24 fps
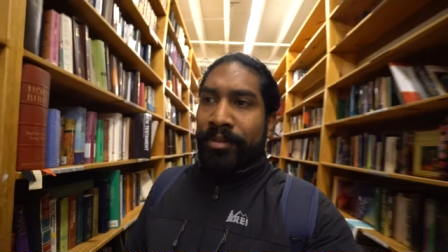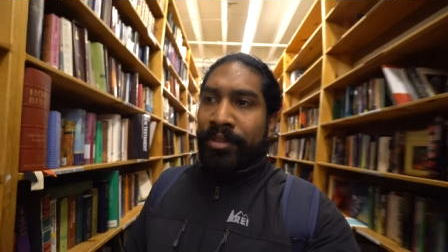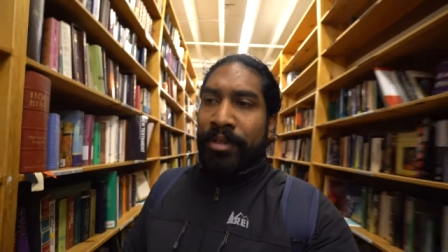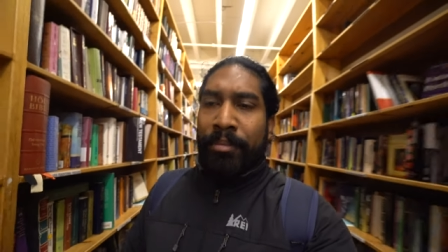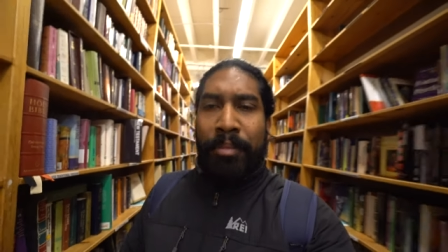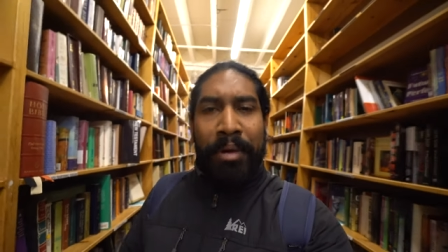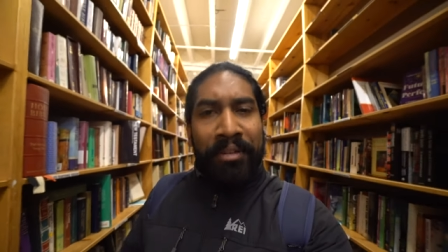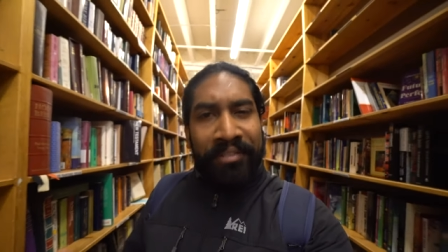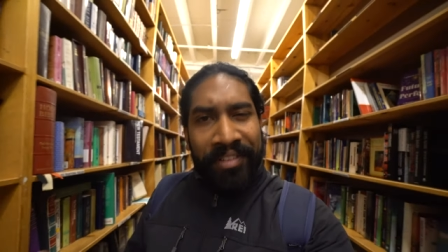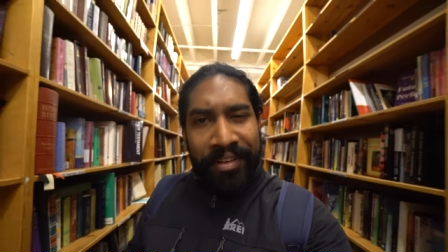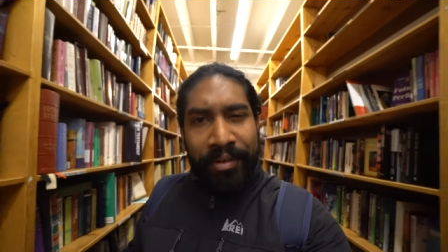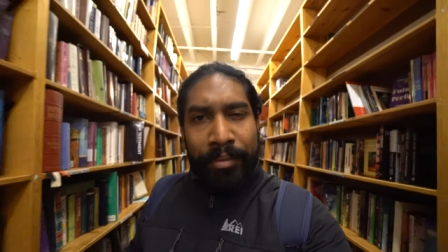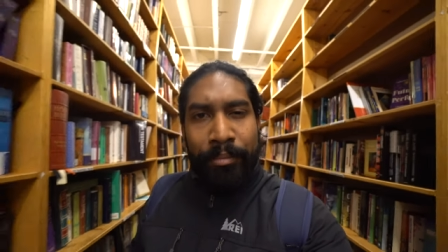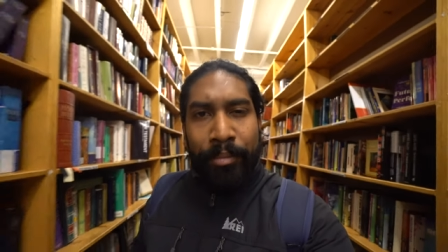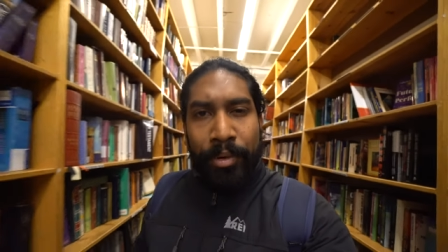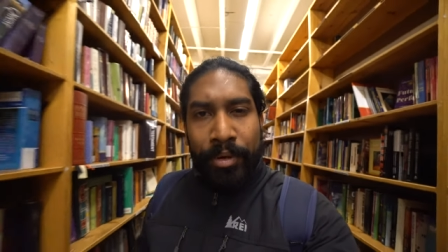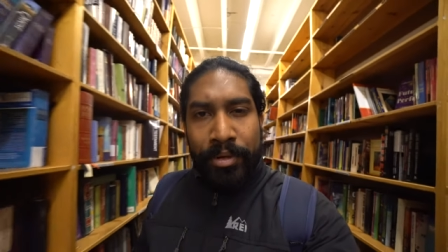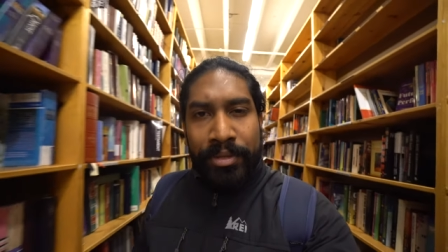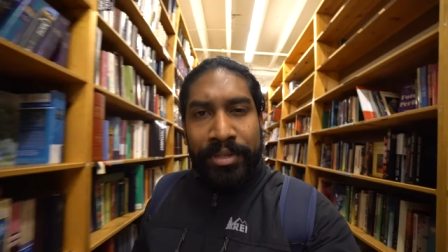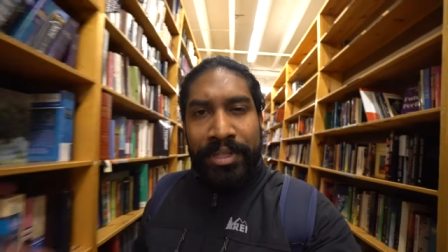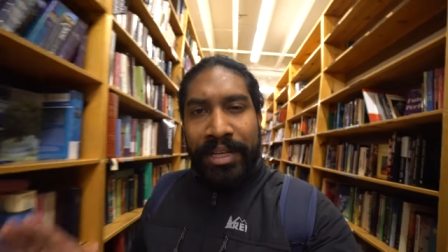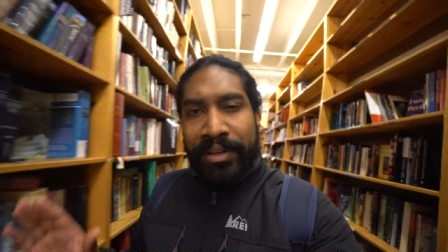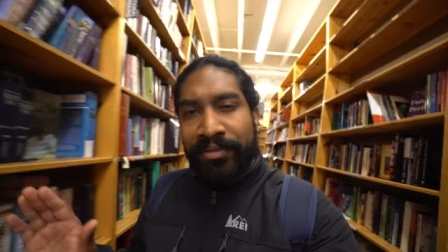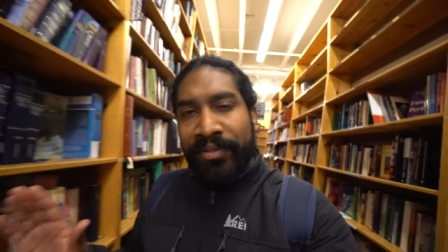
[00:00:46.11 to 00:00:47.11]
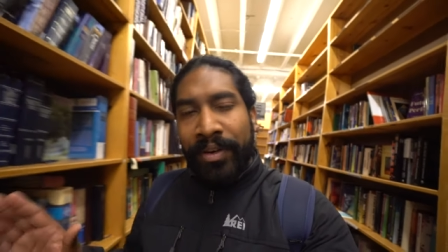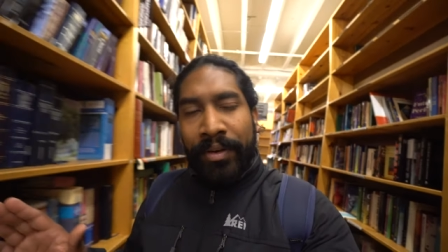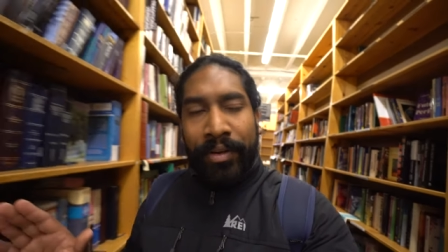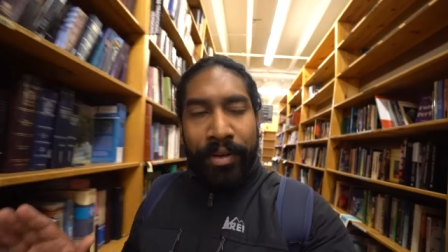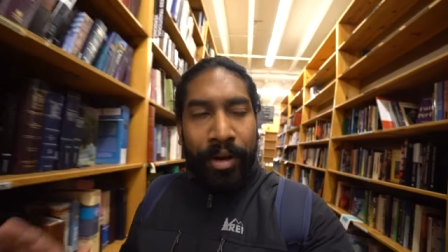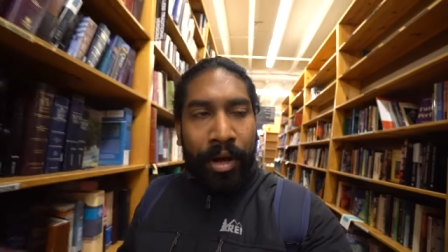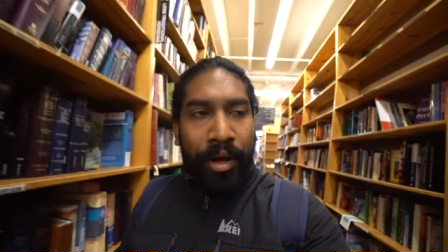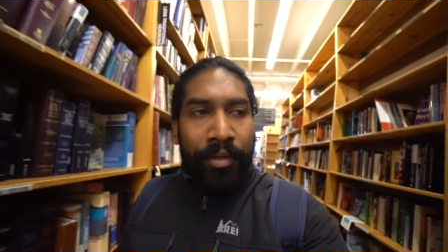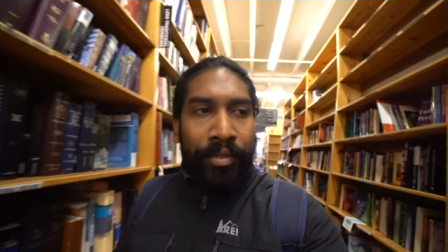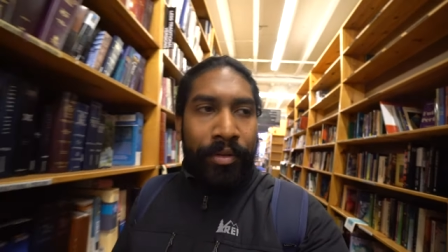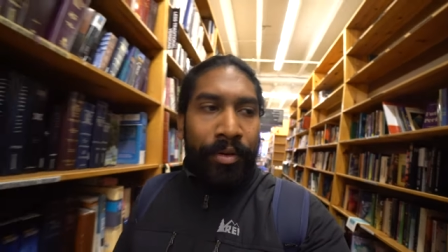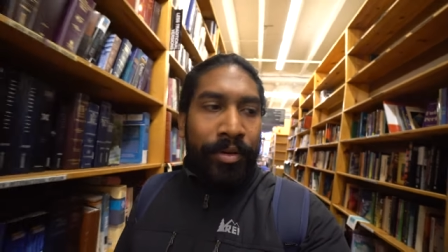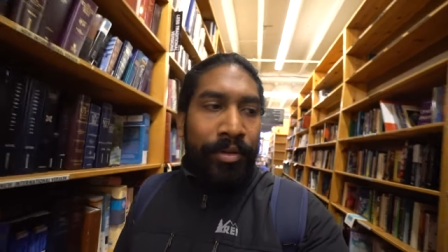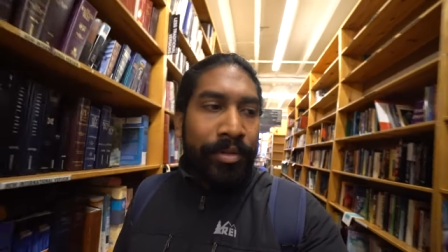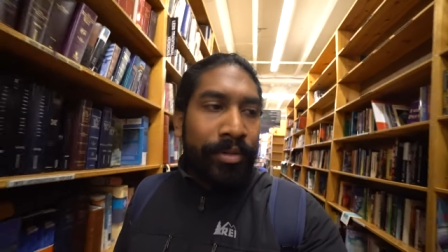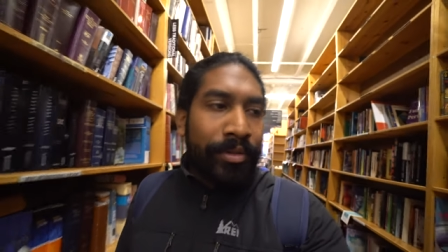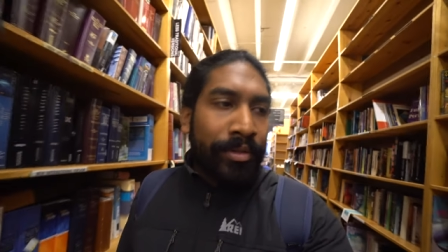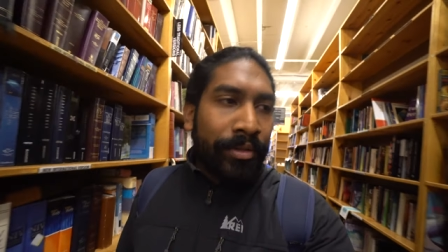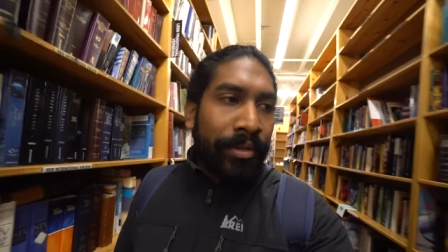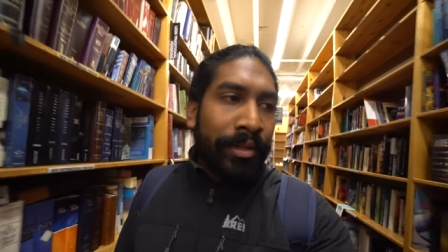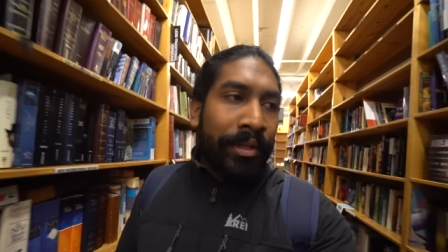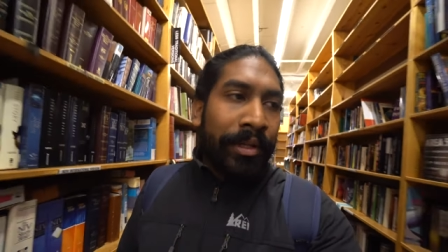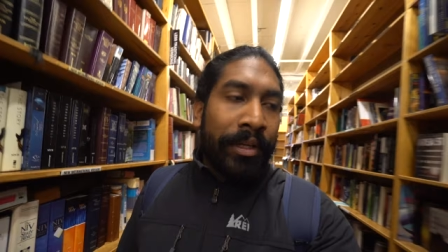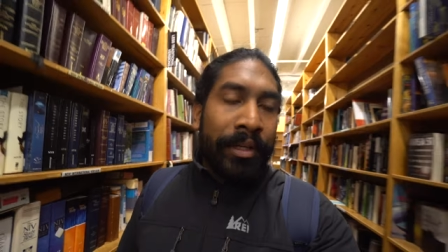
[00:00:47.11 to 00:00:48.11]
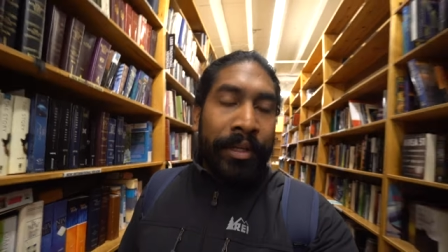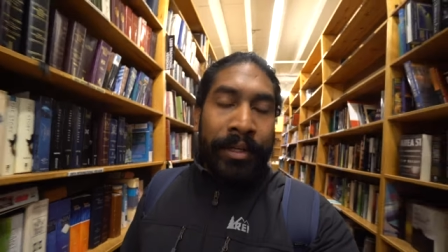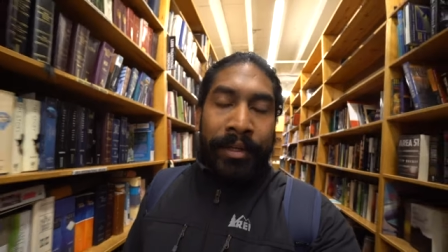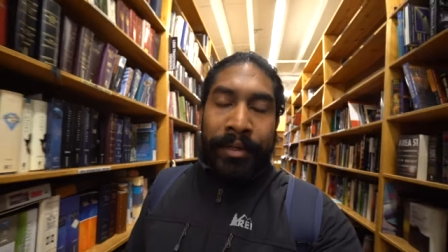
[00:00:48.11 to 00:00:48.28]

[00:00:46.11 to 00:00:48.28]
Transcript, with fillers: some of my favorite books, favorite authors.